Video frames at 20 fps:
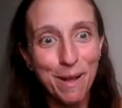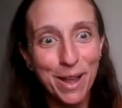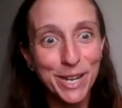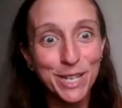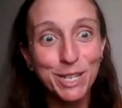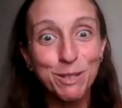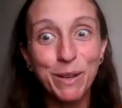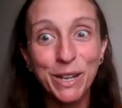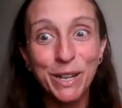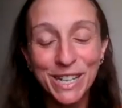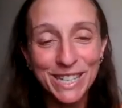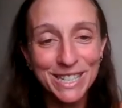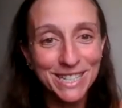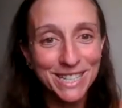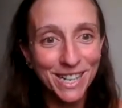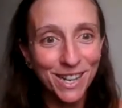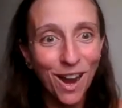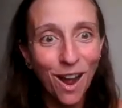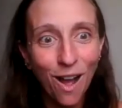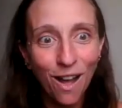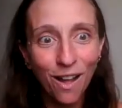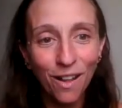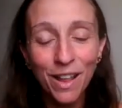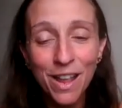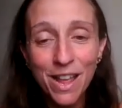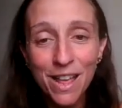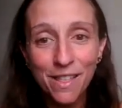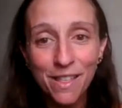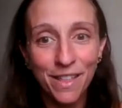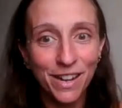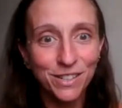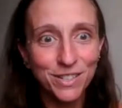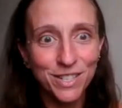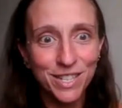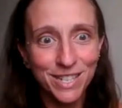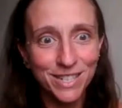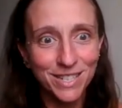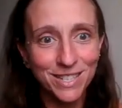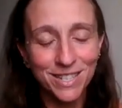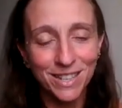experience at all. There's
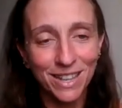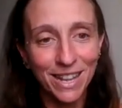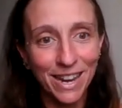this